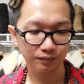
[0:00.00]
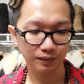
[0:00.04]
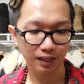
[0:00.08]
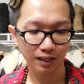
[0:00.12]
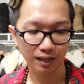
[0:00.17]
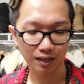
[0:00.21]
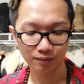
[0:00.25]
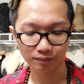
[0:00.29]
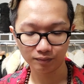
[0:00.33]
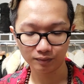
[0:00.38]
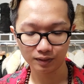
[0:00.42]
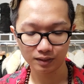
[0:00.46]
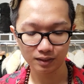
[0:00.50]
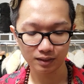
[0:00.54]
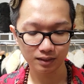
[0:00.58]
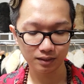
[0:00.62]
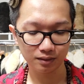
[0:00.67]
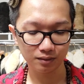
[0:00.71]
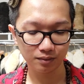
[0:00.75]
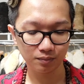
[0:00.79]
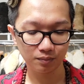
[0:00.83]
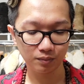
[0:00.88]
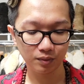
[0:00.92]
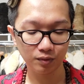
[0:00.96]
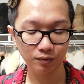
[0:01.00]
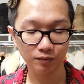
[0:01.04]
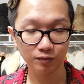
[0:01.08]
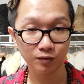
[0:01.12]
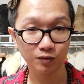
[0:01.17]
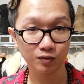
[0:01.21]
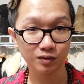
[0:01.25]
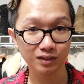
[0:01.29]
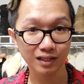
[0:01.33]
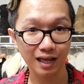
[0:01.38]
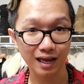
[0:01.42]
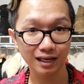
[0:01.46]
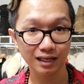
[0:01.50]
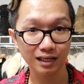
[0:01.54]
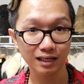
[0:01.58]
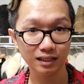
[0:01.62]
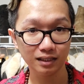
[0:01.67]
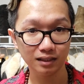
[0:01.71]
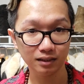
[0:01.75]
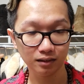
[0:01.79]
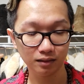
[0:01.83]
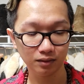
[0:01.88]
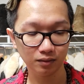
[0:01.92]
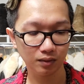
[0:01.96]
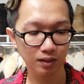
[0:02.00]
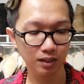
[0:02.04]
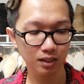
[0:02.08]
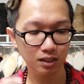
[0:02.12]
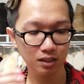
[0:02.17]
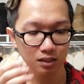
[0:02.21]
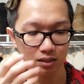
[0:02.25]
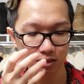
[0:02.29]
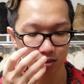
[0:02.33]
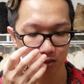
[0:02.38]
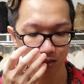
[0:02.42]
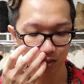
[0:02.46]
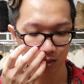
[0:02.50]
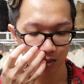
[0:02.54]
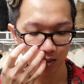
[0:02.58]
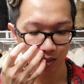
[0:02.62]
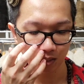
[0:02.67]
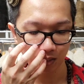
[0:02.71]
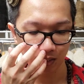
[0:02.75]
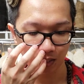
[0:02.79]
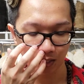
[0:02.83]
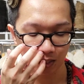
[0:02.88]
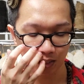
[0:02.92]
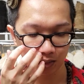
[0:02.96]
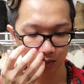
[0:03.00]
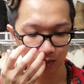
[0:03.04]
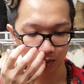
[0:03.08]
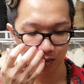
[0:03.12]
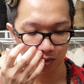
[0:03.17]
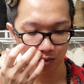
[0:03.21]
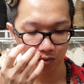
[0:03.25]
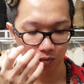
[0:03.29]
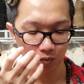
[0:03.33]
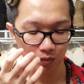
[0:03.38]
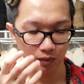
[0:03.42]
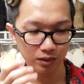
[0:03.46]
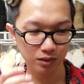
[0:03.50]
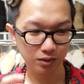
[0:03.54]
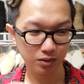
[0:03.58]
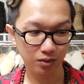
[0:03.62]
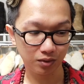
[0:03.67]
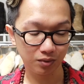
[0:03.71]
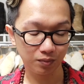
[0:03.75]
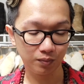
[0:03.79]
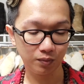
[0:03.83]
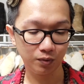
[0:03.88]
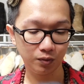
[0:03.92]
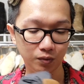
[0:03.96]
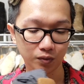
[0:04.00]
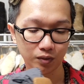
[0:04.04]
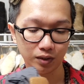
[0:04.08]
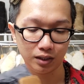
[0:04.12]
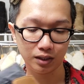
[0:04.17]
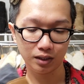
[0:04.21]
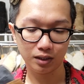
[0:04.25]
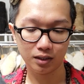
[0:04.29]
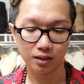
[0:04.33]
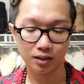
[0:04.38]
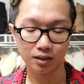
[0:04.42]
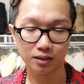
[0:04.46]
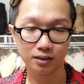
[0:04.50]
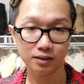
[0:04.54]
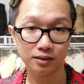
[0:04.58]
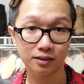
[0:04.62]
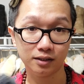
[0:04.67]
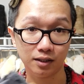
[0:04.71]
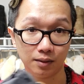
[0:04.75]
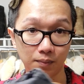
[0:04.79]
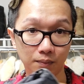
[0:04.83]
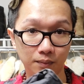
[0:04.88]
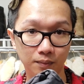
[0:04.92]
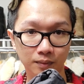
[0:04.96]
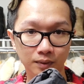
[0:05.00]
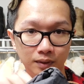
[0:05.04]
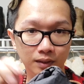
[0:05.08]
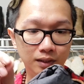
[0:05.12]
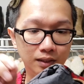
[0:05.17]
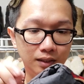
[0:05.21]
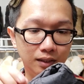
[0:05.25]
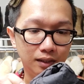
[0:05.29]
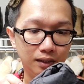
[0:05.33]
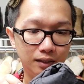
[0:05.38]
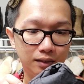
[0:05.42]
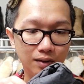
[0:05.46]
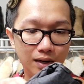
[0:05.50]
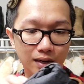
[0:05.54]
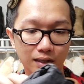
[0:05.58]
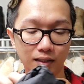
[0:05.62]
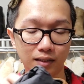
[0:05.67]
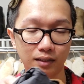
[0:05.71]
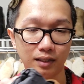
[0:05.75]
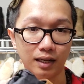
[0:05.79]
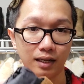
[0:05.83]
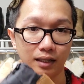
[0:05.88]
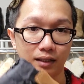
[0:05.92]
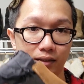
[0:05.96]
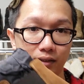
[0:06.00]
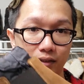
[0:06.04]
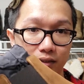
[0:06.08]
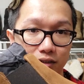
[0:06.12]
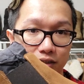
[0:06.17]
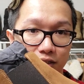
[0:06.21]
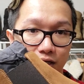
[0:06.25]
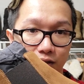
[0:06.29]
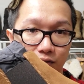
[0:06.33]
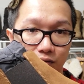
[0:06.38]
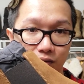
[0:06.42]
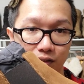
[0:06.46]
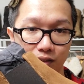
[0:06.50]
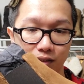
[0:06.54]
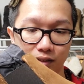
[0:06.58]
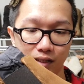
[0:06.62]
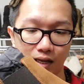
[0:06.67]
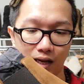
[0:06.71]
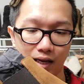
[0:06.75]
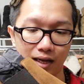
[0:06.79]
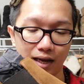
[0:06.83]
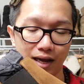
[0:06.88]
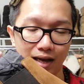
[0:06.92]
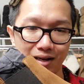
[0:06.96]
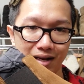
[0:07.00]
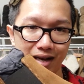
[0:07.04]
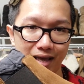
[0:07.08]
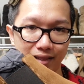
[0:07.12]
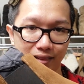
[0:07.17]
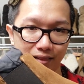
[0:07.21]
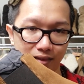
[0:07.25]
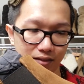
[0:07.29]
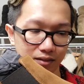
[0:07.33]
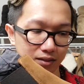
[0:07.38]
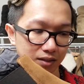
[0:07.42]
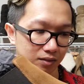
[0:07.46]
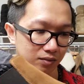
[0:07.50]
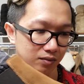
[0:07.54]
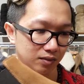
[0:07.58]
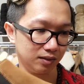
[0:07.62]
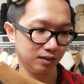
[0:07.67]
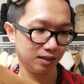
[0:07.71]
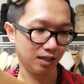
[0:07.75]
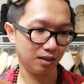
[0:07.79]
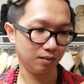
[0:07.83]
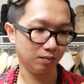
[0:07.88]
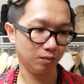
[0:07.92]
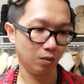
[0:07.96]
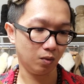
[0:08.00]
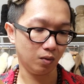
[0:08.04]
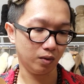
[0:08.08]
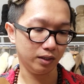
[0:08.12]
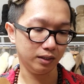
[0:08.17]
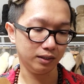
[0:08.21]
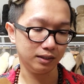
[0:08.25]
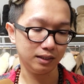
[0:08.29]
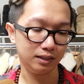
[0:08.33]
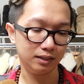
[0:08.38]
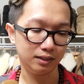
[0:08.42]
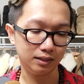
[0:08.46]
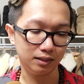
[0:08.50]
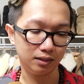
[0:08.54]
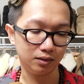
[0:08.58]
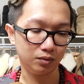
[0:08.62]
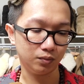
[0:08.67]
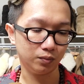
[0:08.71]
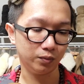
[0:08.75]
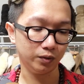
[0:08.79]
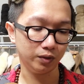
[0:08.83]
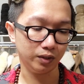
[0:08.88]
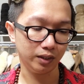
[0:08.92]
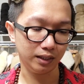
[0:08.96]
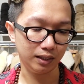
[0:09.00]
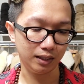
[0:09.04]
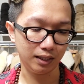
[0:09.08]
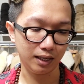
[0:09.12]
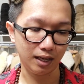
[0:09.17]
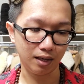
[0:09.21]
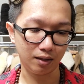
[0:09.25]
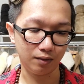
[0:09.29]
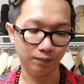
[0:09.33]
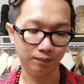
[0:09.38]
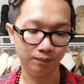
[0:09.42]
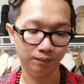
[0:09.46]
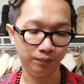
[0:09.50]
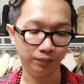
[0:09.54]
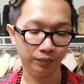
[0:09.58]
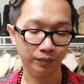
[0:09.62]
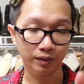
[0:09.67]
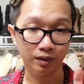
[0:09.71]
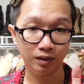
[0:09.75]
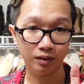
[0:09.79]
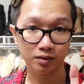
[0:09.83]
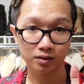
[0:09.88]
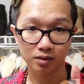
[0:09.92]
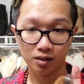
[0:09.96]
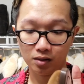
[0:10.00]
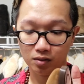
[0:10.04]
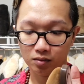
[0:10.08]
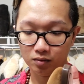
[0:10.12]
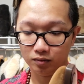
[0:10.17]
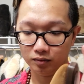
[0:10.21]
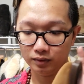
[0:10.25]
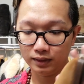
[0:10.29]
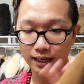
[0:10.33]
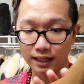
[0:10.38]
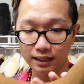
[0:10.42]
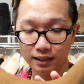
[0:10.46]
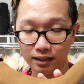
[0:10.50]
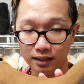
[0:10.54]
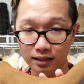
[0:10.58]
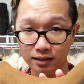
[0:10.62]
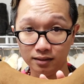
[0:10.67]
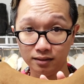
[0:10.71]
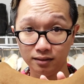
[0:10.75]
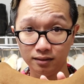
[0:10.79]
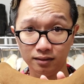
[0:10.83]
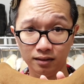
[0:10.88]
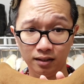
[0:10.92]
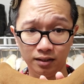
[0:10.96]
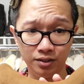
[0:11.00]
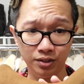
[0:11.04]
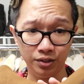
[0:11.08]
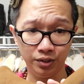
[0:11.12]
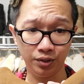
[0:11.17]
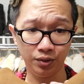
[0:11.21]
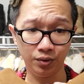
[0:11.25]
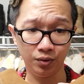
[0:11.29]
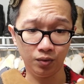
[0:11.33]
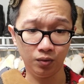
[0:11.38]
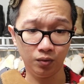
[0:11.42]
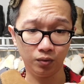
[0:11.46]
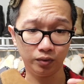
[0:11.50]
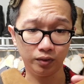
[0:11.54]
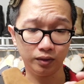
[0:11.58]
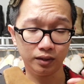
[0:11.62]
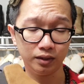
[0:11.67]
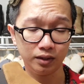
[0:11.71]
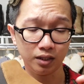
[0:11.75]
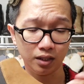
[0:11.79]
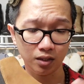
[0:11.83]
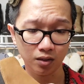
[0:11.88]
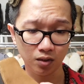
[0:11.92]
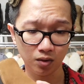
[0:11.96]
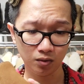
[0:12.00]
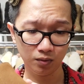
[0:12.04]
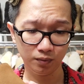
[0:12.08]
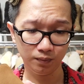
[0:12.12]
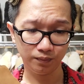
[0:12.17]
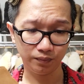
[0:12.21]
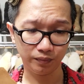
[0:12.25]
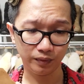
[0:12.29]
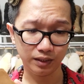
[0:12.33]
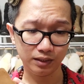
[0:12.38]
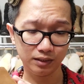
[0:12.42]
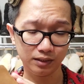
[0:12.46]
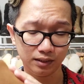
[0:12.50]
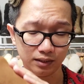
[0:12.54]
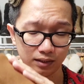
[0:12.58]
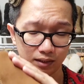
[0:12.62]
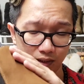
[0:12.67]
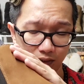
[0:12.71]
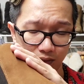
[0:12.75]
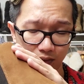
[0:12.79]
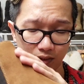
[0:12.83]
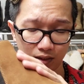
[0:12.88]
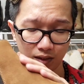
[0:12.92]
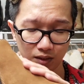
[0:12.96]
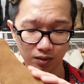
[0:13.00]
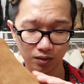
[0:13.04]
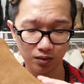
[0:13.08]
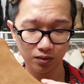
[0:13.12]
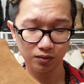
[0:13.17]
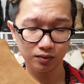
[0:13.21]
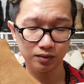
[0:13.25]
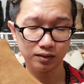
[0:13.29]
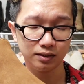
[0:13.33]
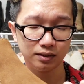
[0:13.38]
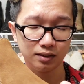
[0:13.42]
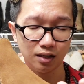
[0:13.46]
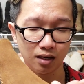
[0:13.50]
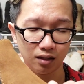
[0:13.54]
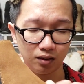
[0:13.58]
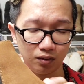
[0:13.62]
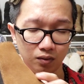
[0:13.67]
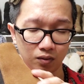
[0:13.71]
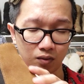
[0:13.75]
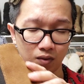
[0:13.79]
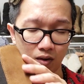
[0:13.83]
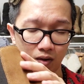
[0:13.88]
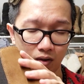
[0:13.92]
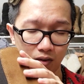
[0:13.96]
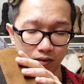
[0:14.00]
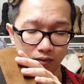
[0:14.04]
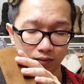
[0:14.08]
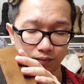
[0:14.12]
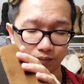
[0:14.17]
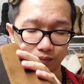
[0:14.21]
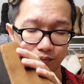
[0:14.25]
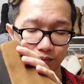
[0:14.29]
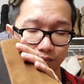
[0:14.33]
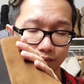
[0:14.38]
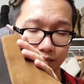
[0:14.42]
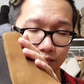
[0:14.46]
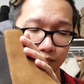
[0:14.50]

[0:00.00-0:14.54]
they have these beautiful stacking right here, and the new winter boot is zip rather than the Chelsea style. I like the Chelsea style more, it's easier to put in and out. So that is the new Theo. This is the Theo Saint Laurent